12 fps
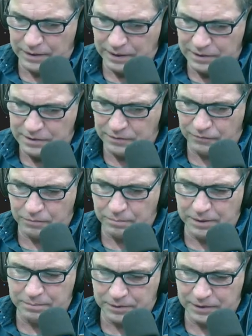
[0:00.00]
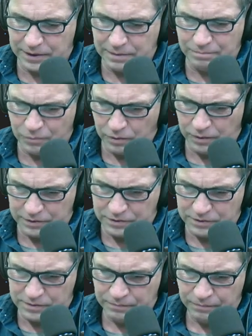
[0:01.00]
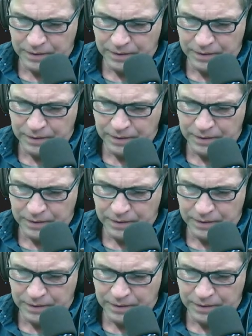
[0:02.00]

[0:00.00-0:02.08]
easy for people to get mortgages.